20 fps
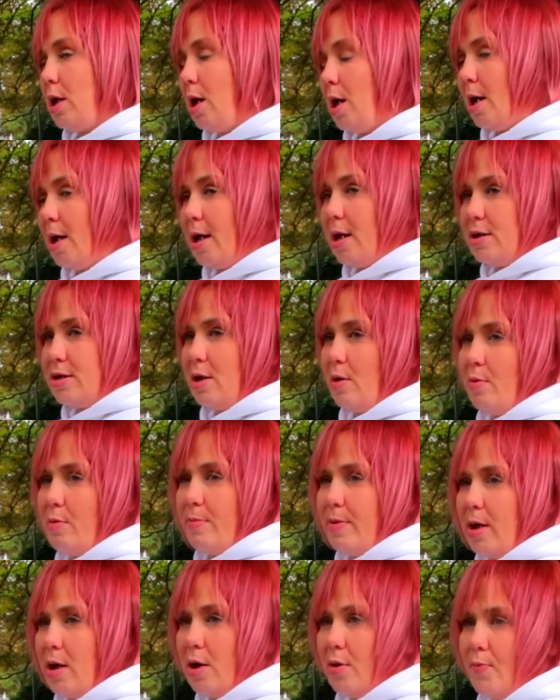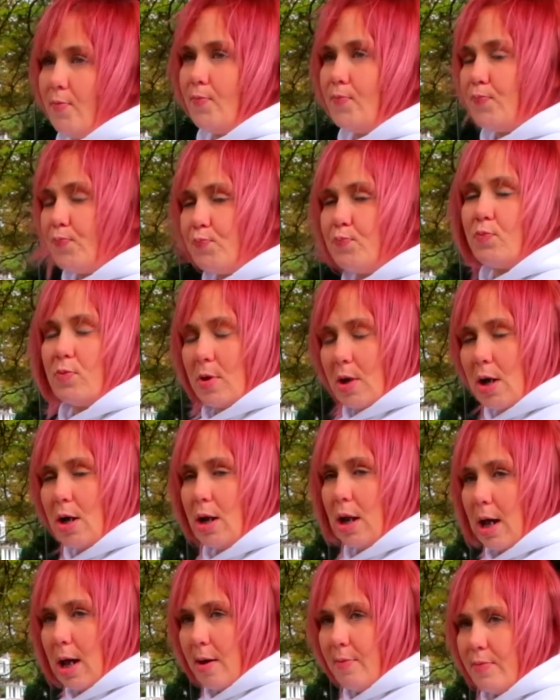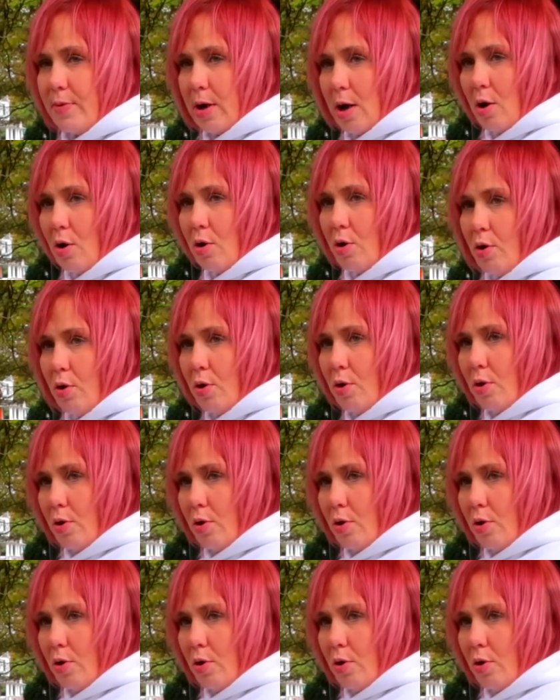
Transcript: yeah, I guess that would be it. I laugh now.